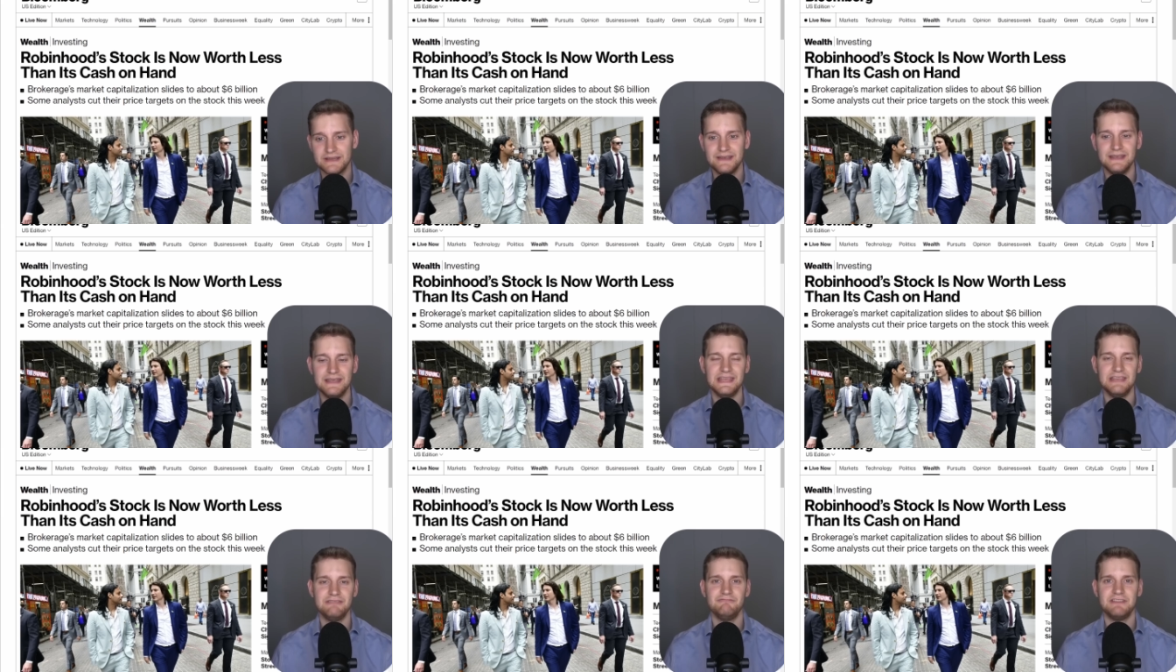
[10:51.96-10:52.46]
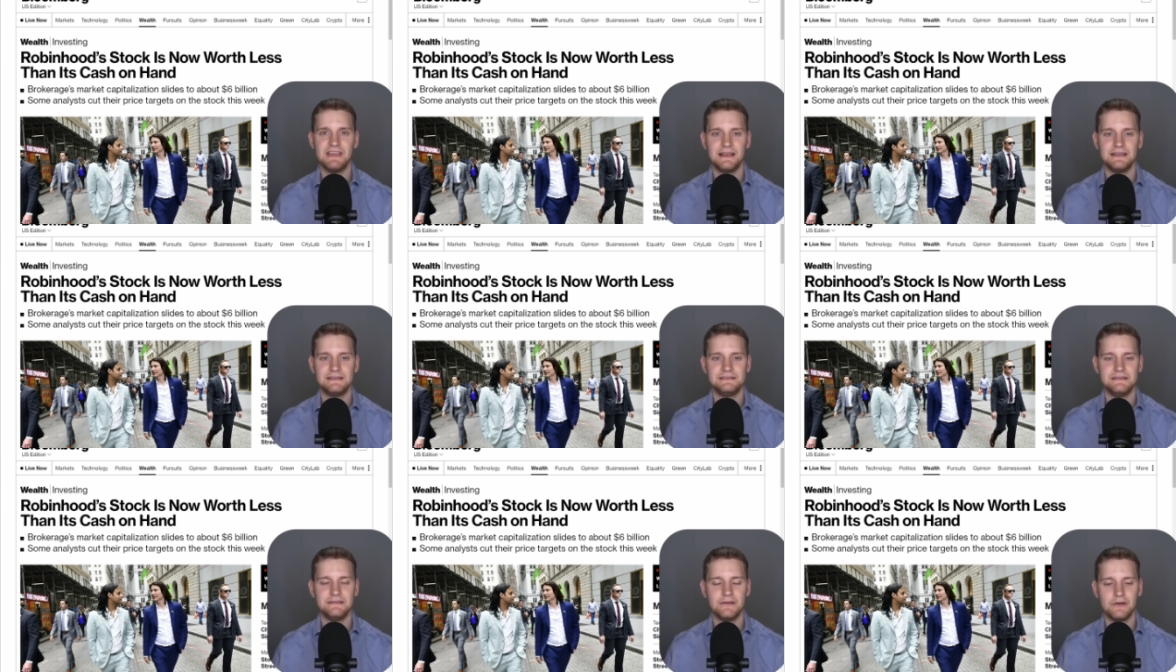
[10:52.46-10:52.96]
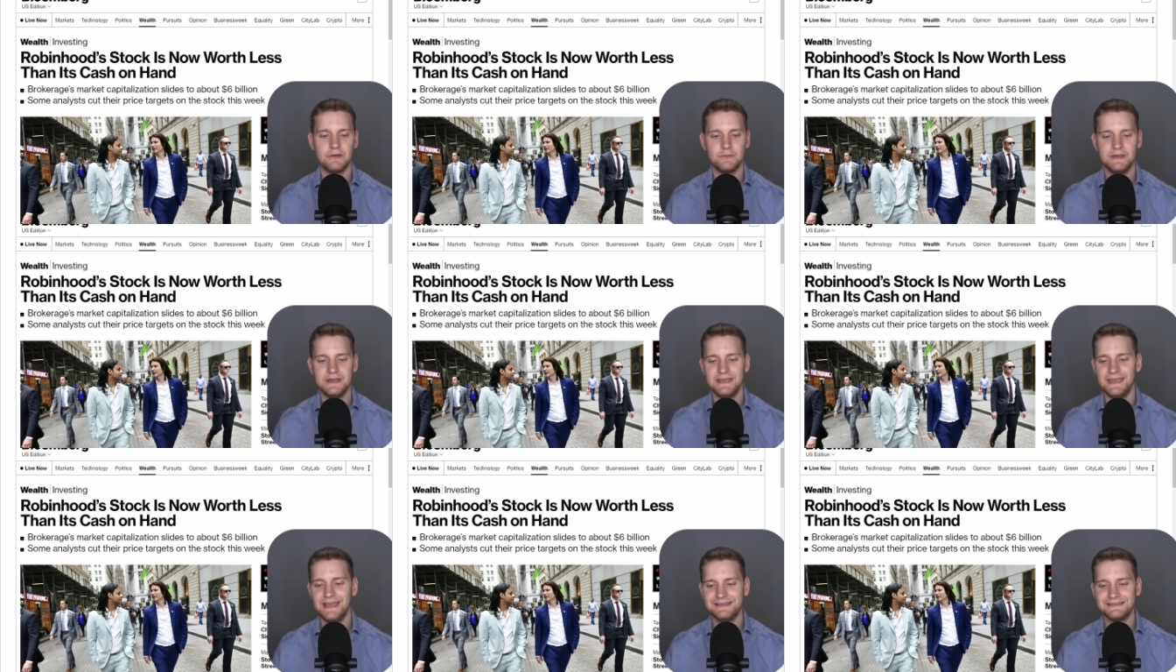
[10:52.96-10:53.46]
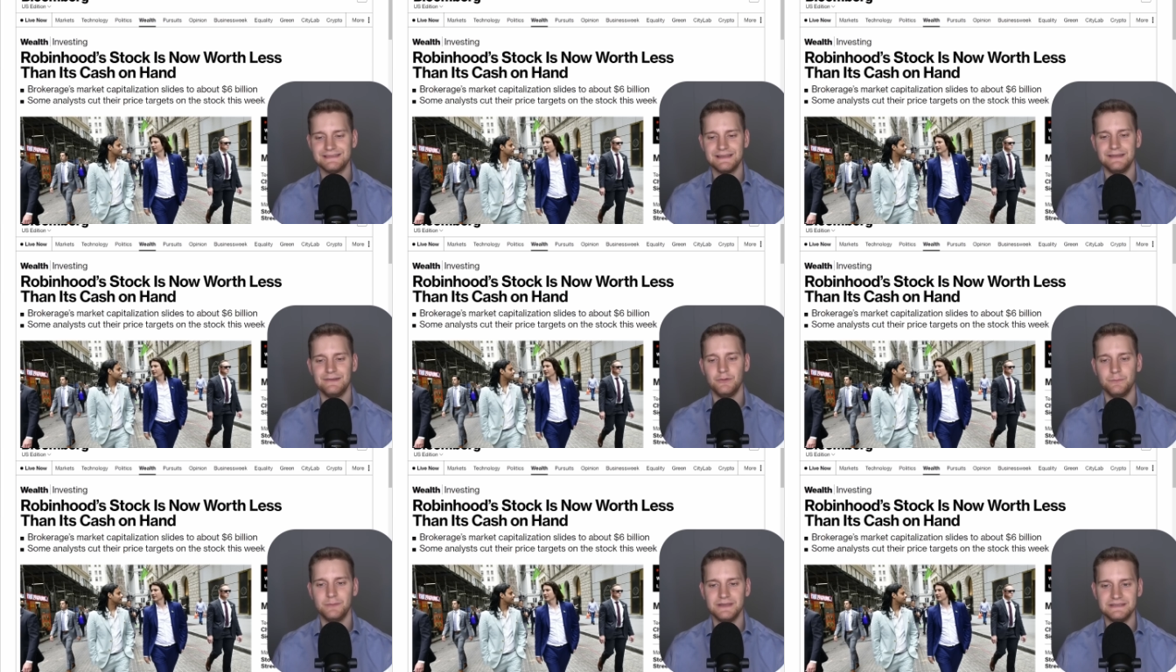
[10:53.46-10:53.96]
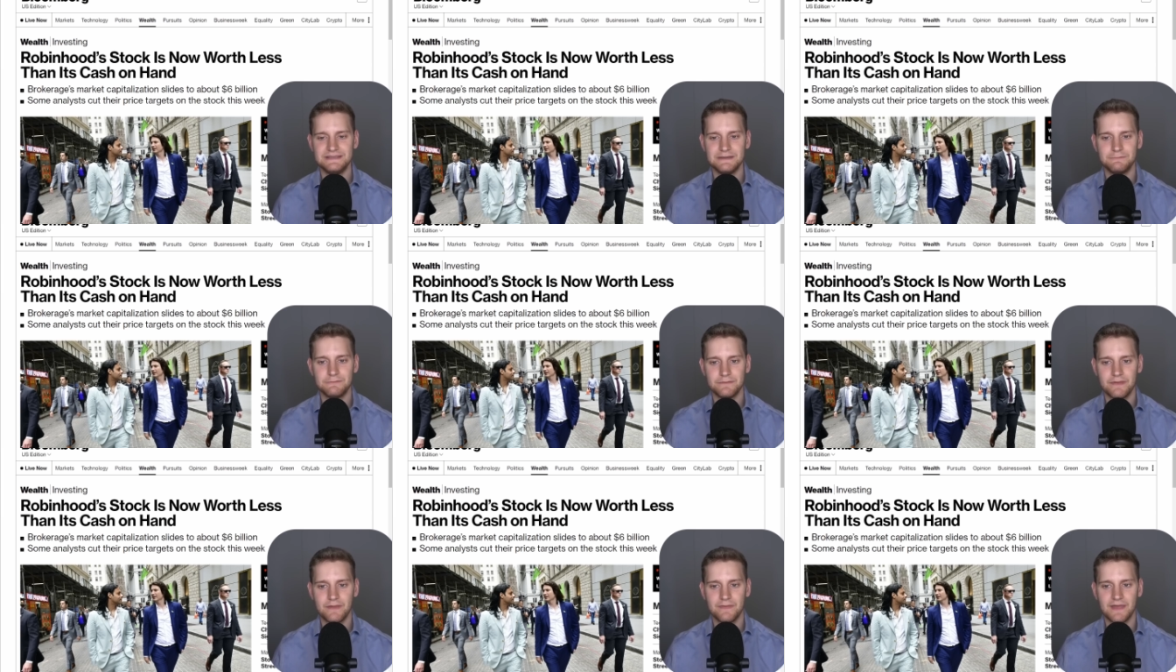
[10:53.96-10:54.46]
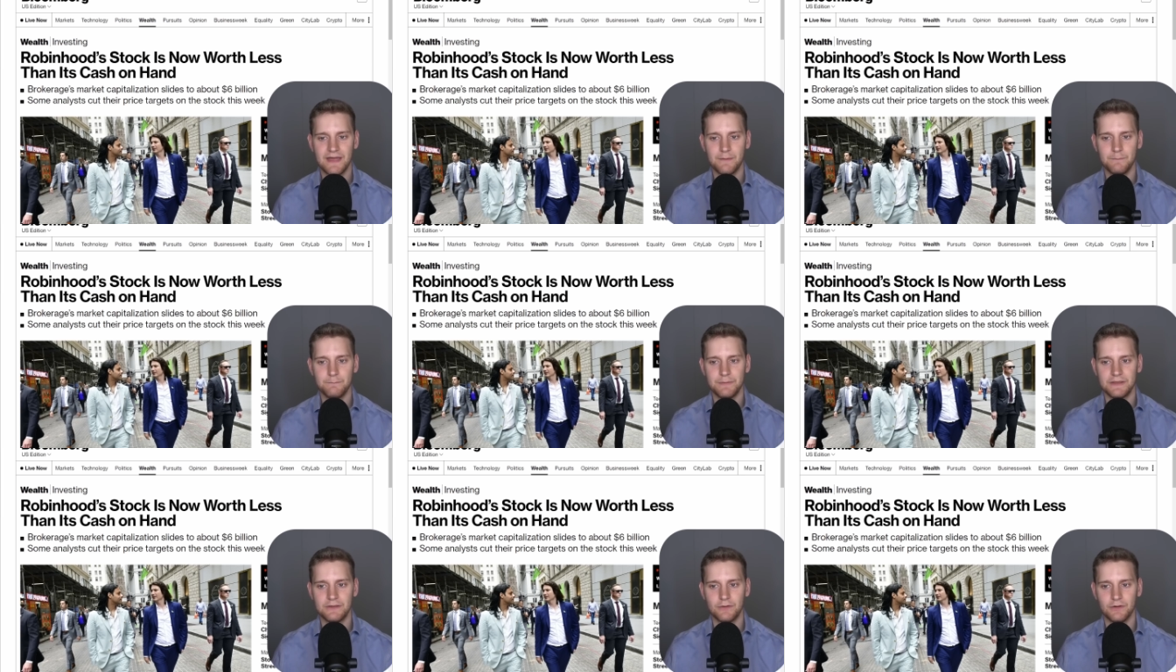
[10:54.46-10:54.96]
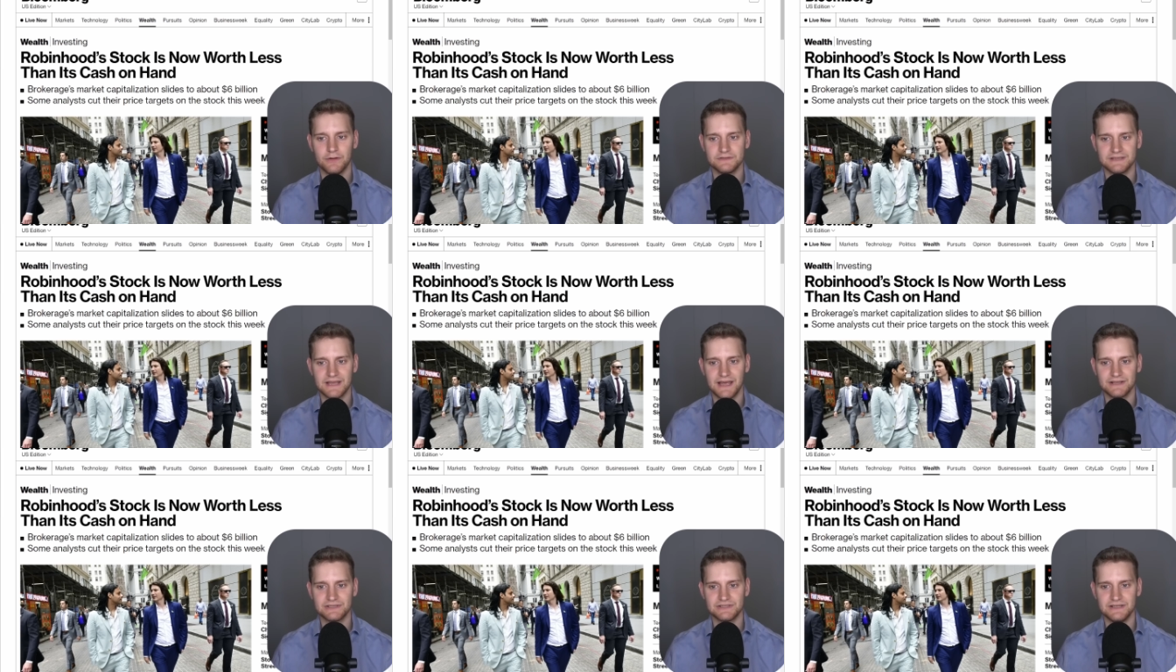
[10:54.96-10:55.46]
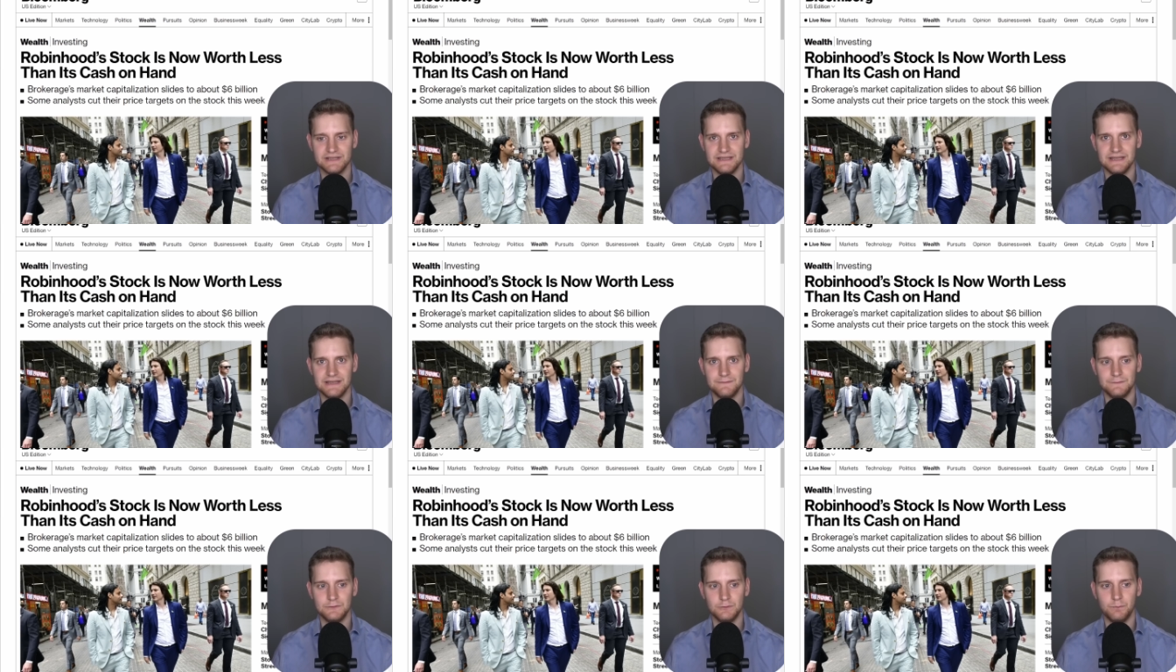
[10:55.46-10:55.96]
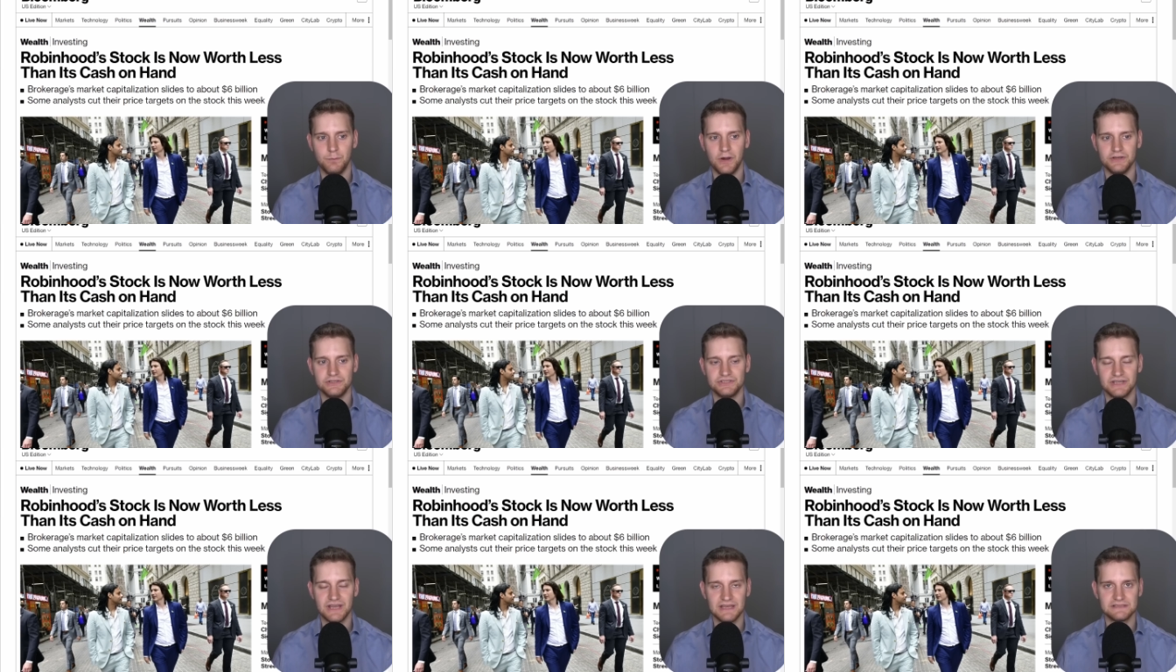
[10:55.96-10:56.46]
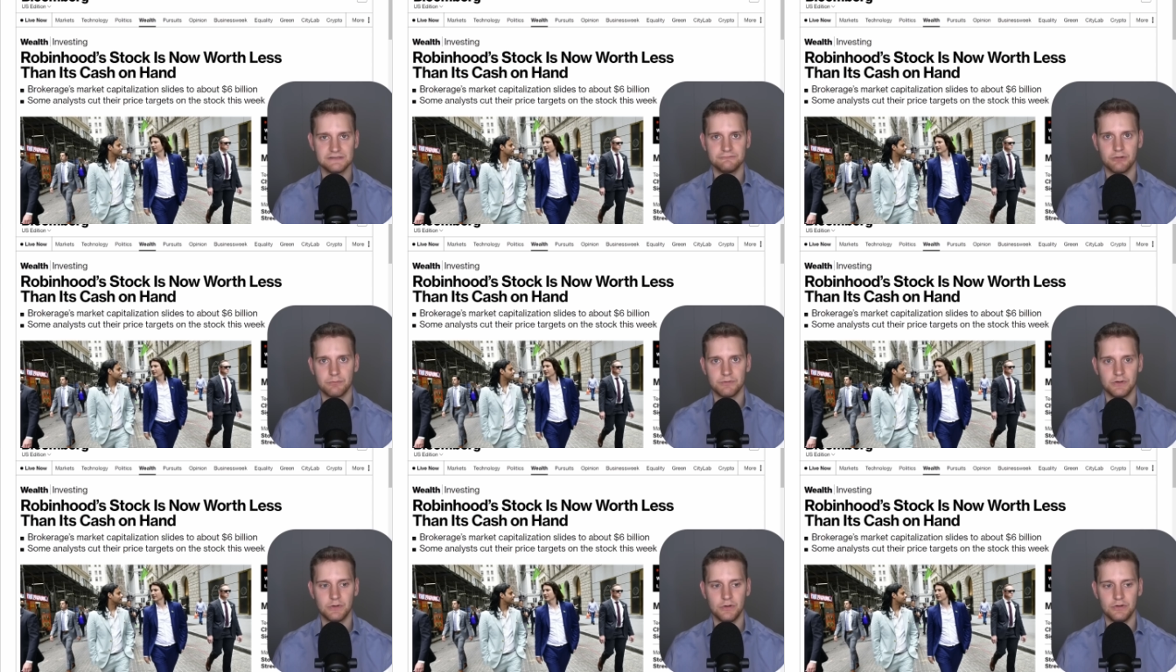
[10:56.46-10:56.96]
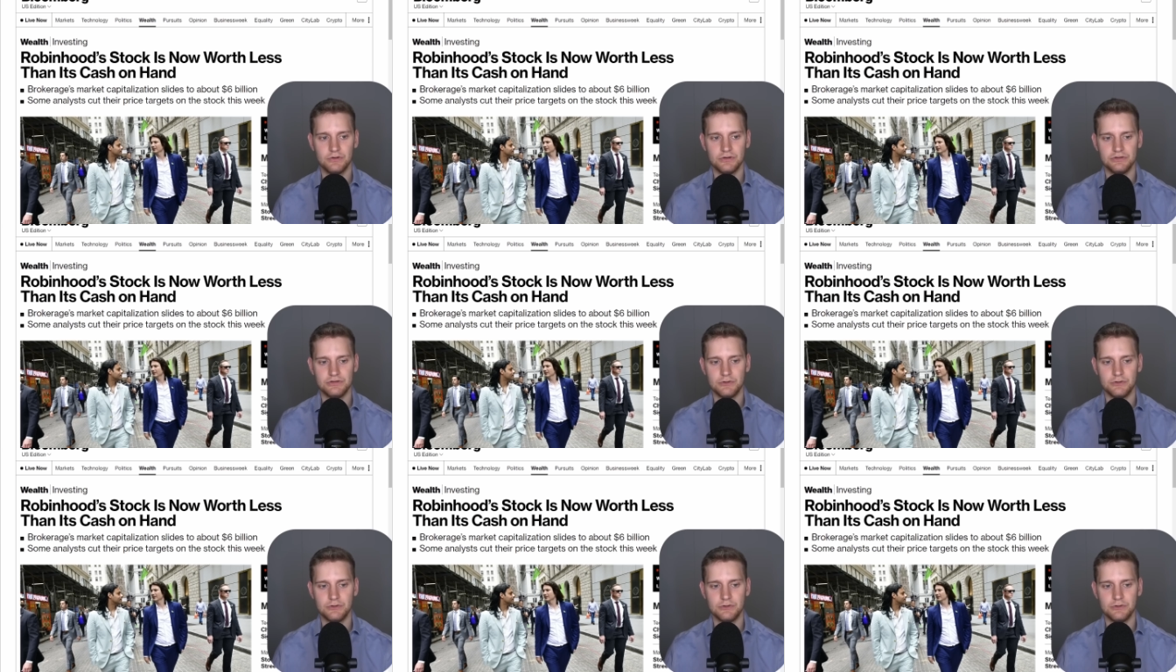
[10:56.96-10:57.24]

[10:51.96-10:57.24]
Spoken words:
In reality though, it's a little bit different than that because actually if you buy shares of Robinhood,